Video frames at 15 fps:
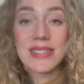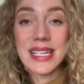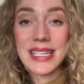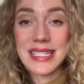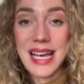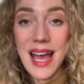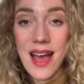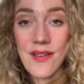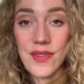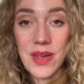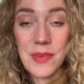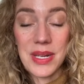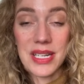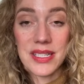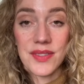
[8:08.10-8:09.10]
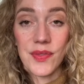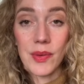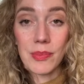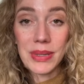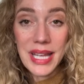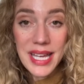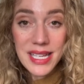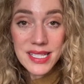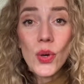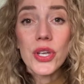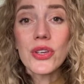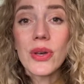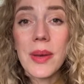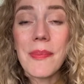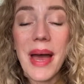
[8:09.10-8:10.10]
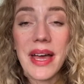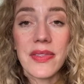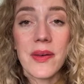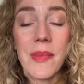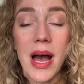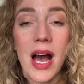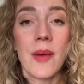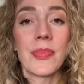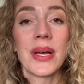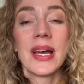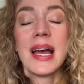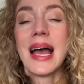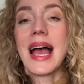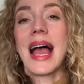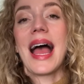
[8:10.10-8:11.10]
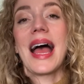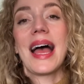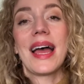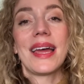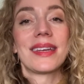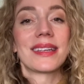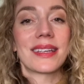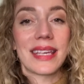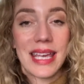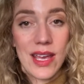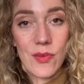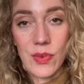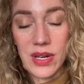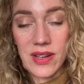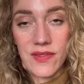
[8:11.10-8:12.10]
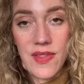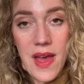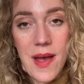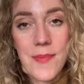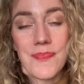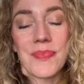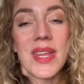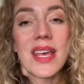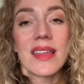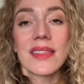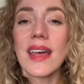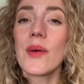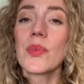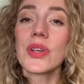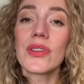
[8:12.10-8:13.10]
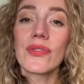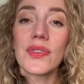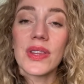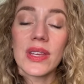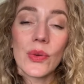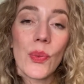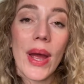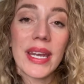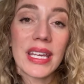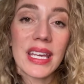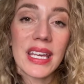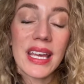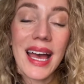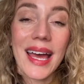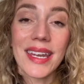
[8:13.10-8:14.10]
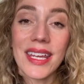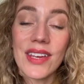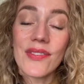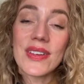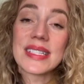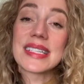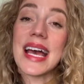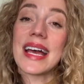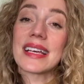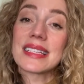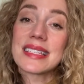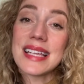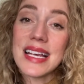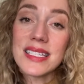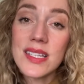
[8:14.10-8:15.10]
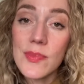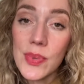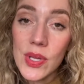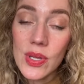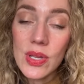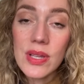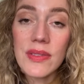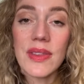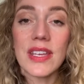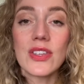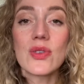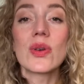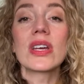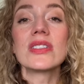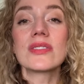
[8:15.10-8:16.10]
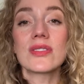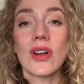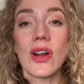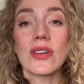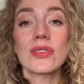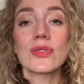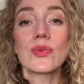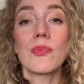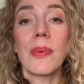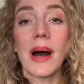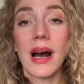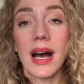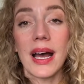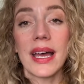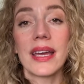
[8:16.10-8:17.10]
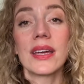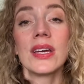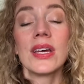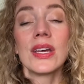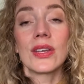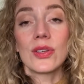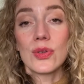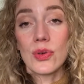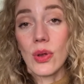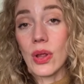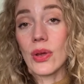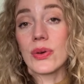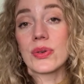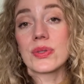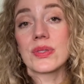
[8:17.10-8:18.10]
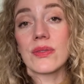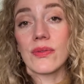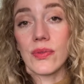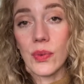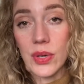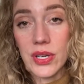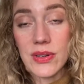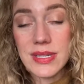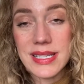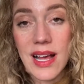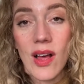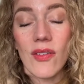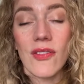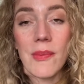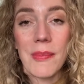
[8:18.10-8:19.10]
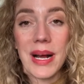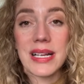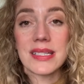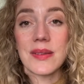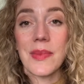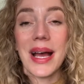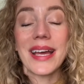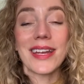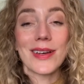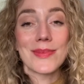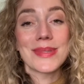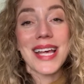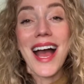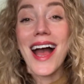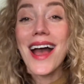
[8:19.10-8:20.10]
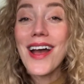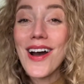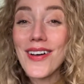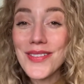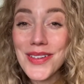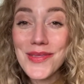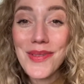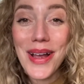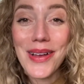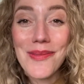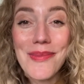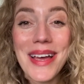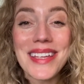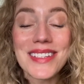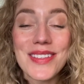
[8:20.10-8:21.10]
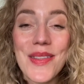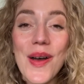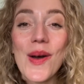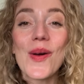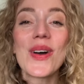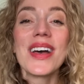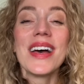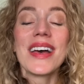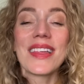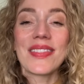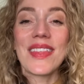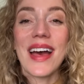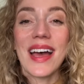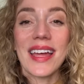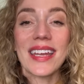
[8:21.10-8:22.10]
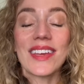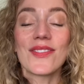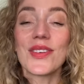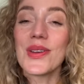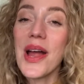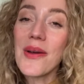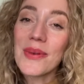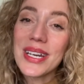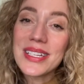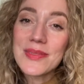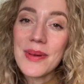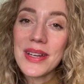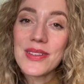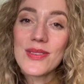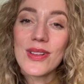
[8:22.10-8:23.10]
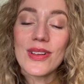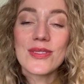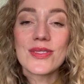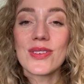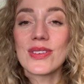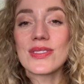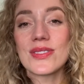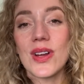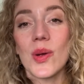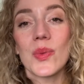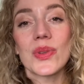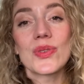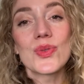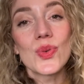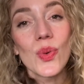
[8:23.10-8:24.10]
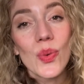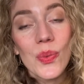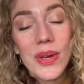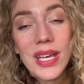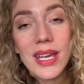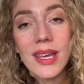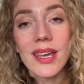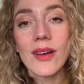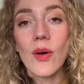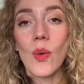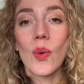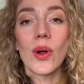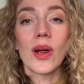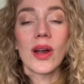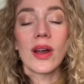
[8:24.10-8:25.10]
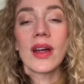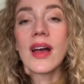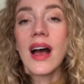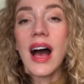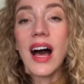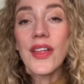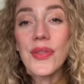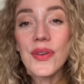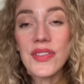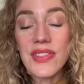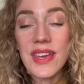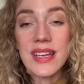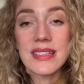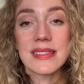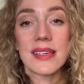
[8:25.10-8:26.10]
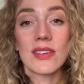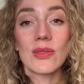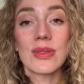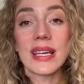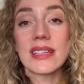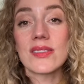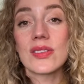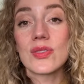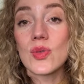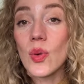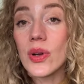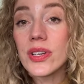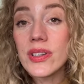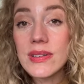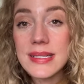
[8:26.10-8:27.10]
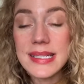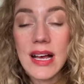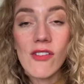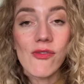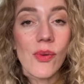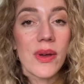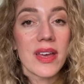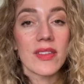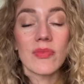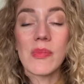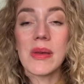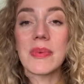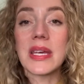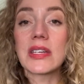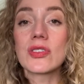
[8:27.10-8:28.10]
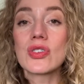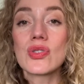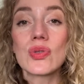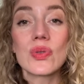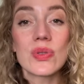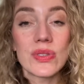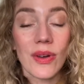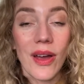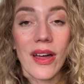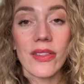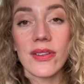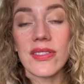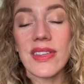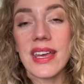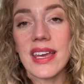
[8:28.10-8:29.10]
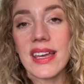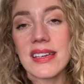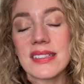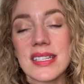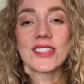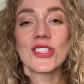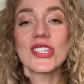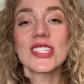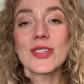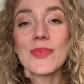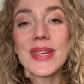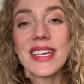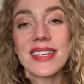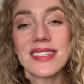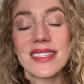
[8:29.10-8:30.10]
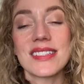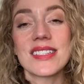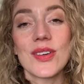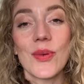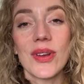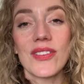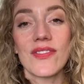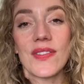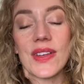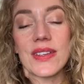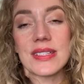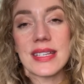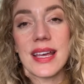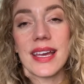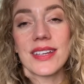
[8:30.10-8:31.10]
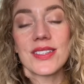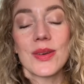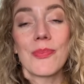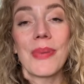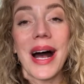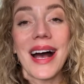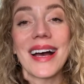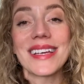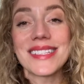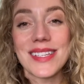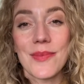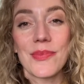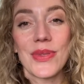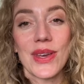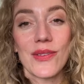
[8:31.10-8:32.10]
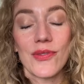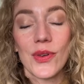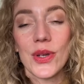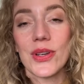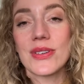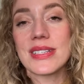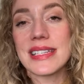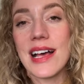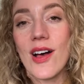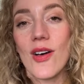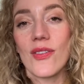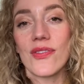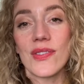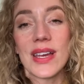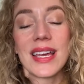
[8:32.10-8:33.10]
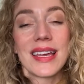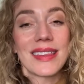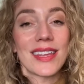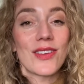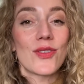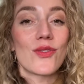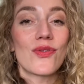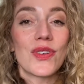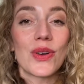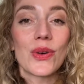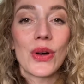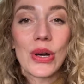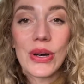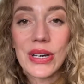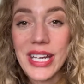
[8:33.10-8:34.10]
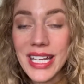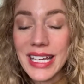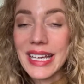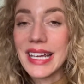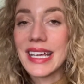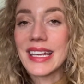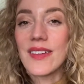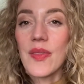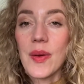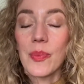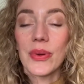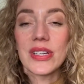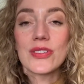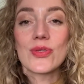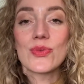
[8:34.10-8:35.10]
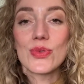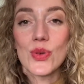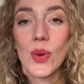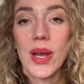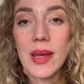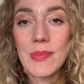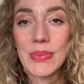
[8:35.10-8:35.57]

like to have them in a different place, or you can bag them up and get rid of them. Then when you're feeling ready and if it's accessible, then you can start to buy new clothes for yourself and buy some items. I often recommend though that if you're not ready to buy new clothes, you can start with jewelry or other things that you like to adorn yourself with. Maybe it's shoes or other things, just to begin to see what it feels like to buy something for yourself that you feel good in, that brings you joy and